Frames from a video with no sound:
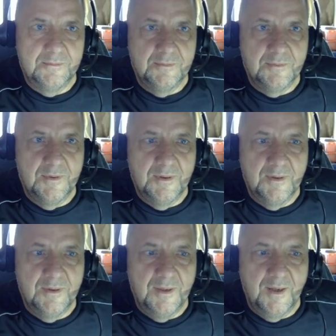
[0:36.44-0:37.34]

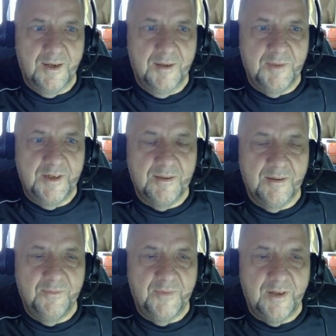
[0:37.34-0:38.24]
I made
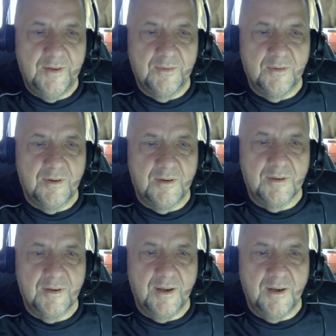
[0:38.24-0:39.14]
a video
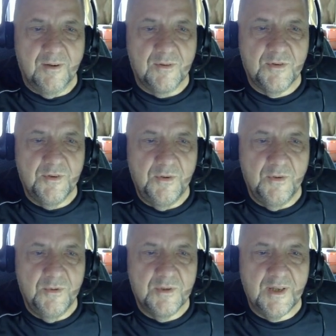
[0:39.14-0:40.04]
on how to
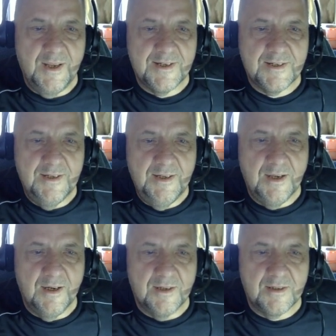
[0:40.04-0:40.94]
use SD
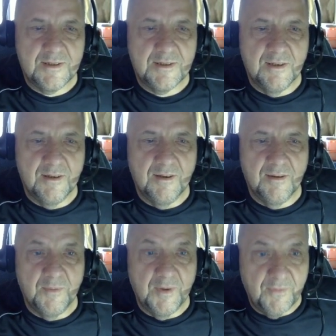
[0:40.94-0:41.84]
cards
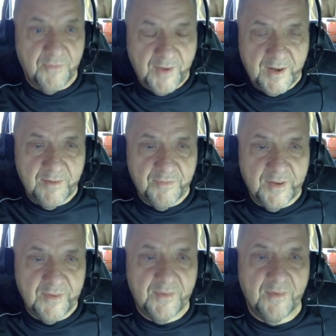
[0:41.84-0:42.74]
with
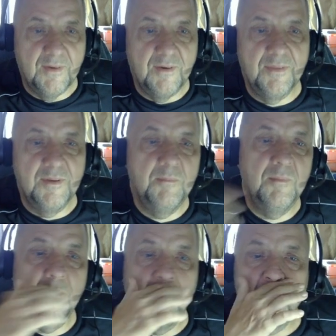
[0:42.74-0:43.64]
FATFS on them
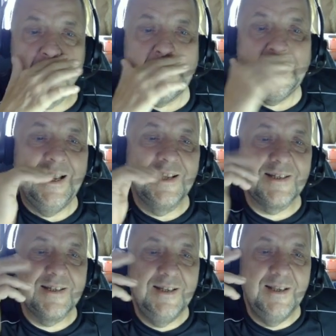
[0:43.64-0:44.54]
using
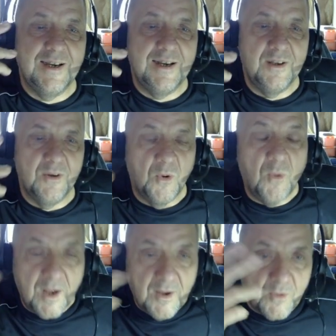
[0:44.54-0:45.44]

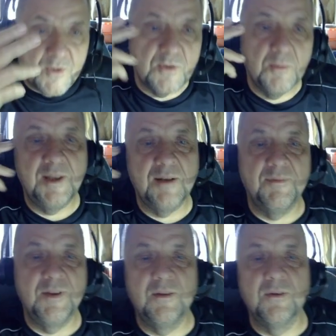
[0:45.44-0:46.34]
SDIO. I also made a
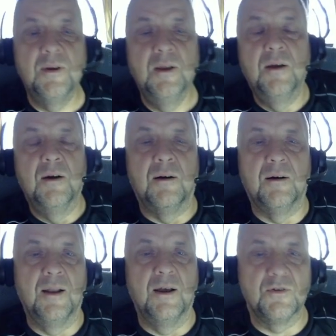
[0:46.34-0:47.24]
video
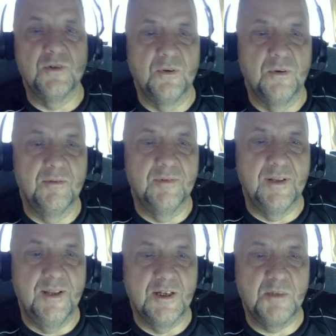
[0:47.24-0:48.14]
on how to do it
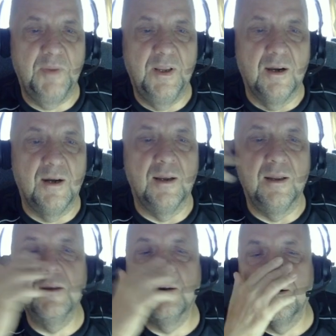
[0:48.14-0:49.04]
with
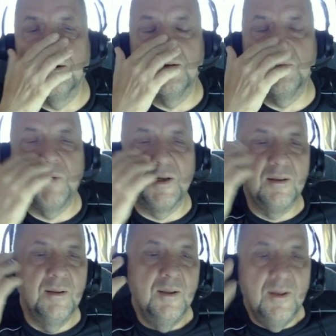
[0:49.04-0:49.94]
SPI, but
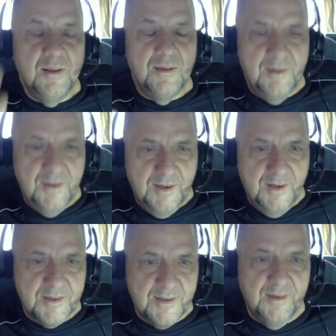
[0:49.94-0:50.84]
the
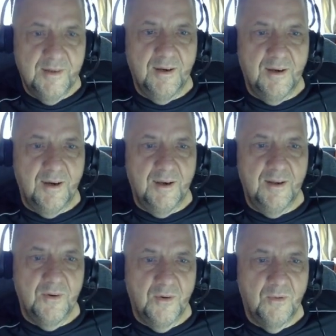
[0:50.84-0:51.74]

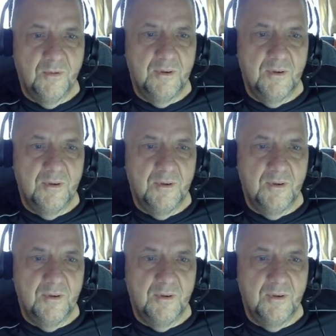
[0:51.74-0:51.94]
SDIO